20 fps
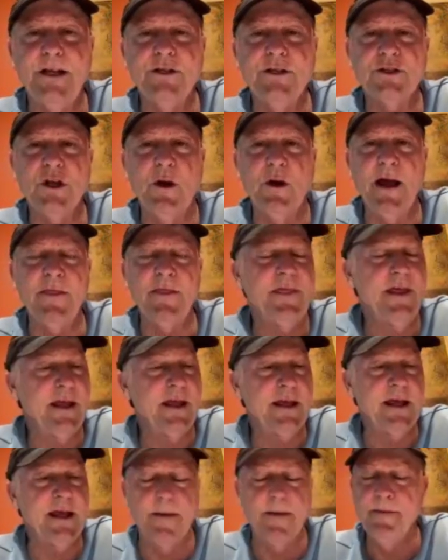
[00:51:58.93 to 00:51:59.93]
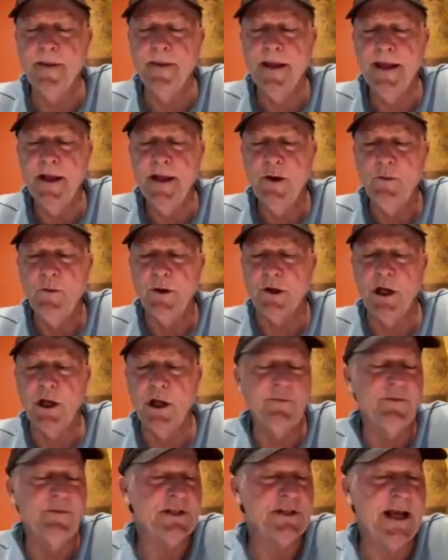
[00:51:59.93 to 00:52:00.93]
So I think what
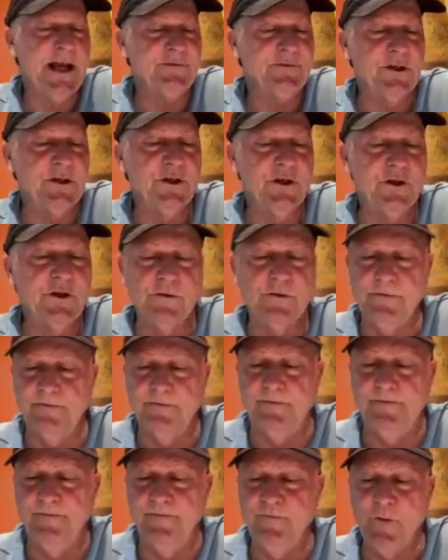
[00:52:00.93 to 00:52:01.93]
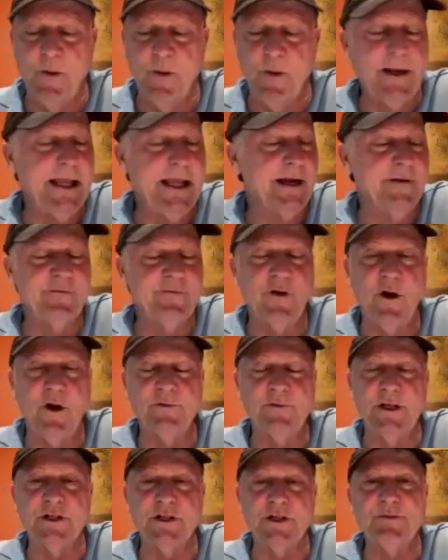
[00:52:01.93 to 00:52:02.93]
all of us have to do when we get
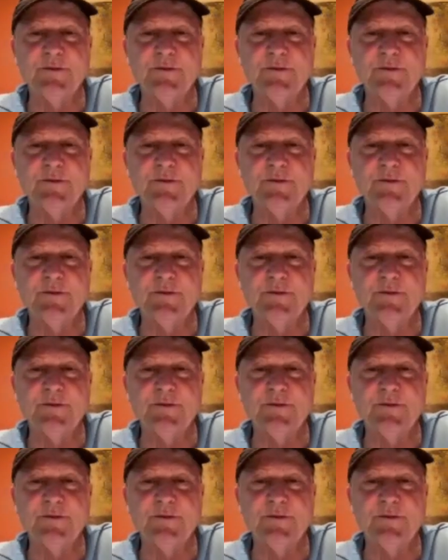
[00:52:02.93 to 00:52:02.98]
involved